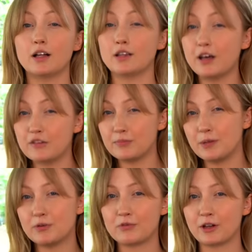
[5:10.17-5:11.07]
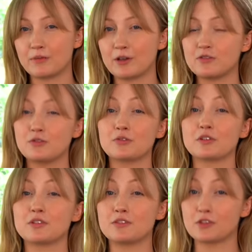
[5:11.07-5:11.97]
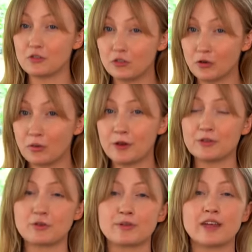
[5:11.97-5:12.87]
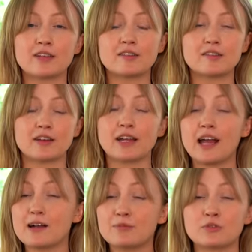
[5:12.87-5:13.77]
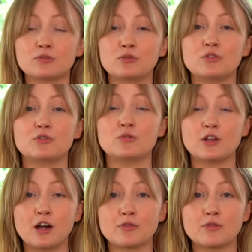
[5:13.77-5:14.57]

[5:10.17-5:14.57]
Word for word: A lot of people recommend using dish soap on their plants, and I absolutely do not